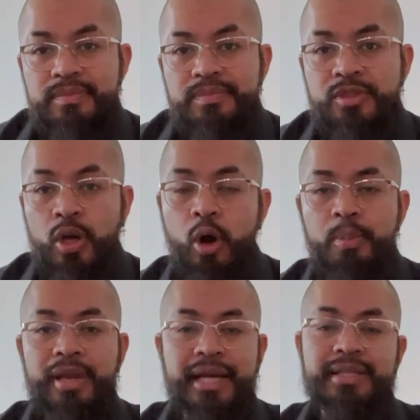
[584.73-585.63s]
So I hope
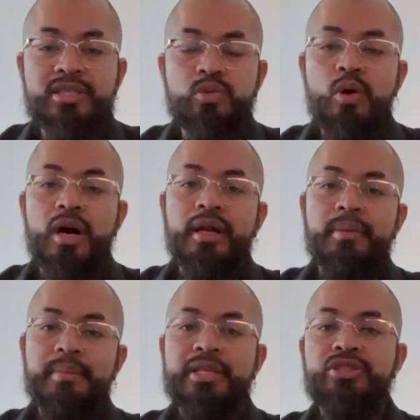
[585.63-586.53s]
you like this
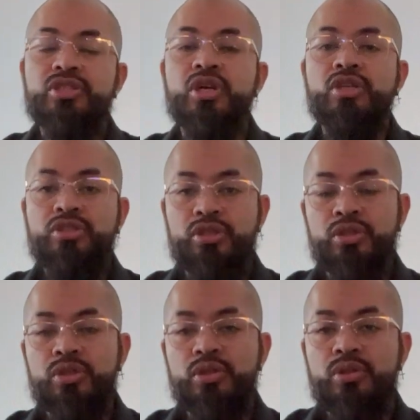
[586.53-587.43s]
one. Make sure
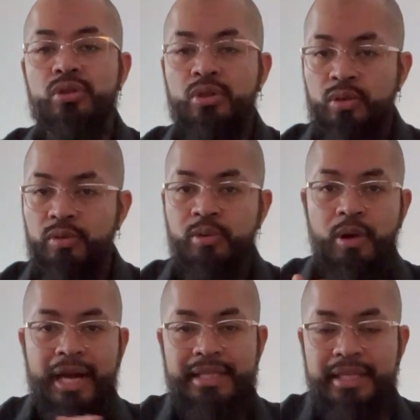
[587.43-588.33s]
to
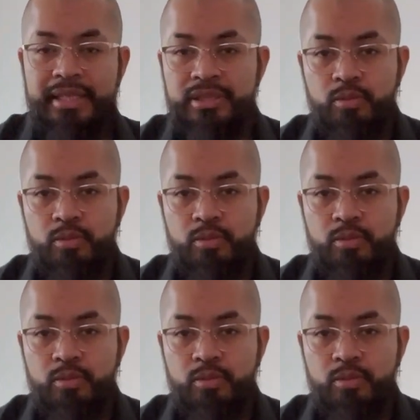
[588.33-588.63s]
rewind this,